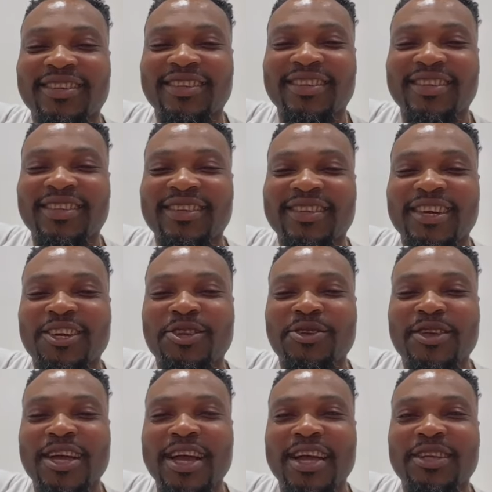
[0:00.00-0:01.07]
say.
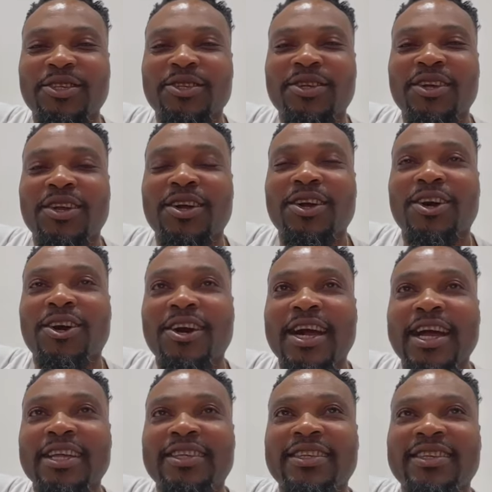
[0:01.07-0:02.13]
Thank you guys. All
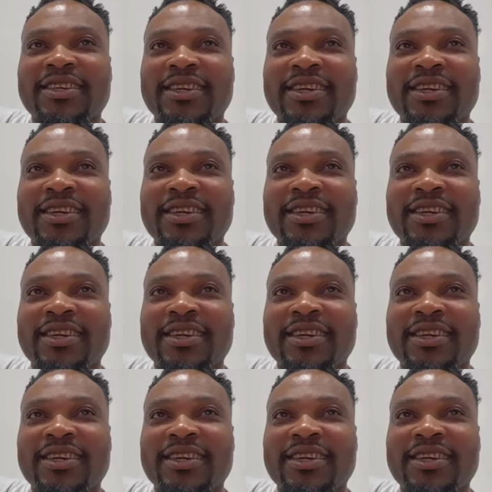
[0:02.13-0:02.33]
right.